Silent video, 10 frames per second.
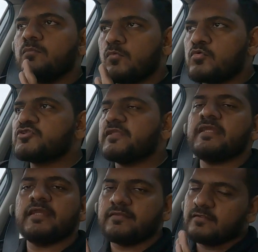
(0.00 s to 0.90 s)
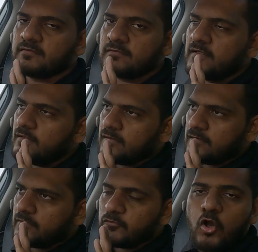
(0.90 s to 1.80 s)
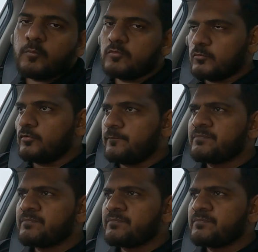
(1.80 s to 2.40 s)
mostly in the uh, normal mode